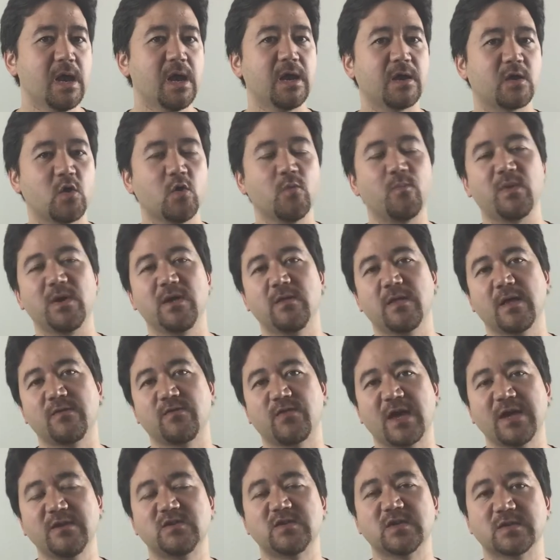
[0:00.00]
It could be that
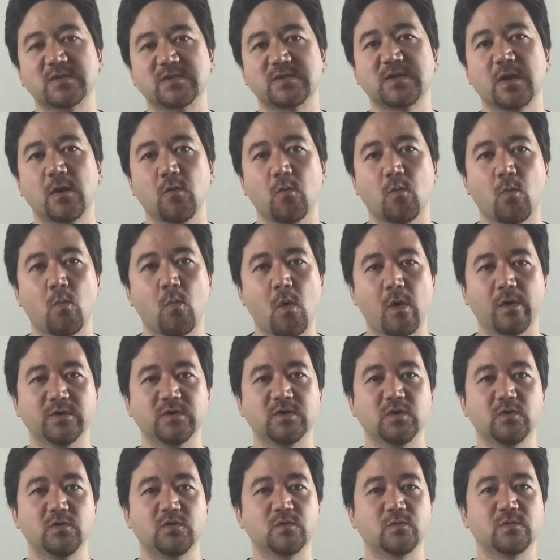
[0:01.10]
they just don't want
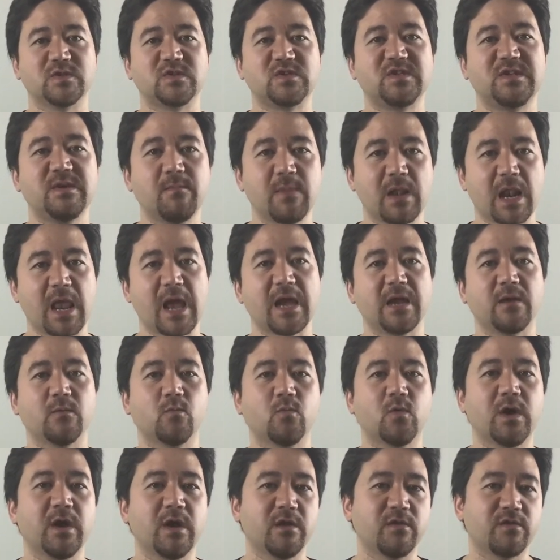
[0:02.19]
you to assimilate
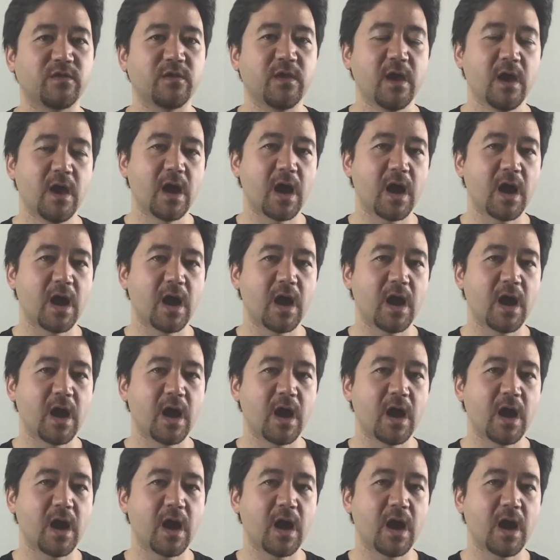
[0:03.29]
with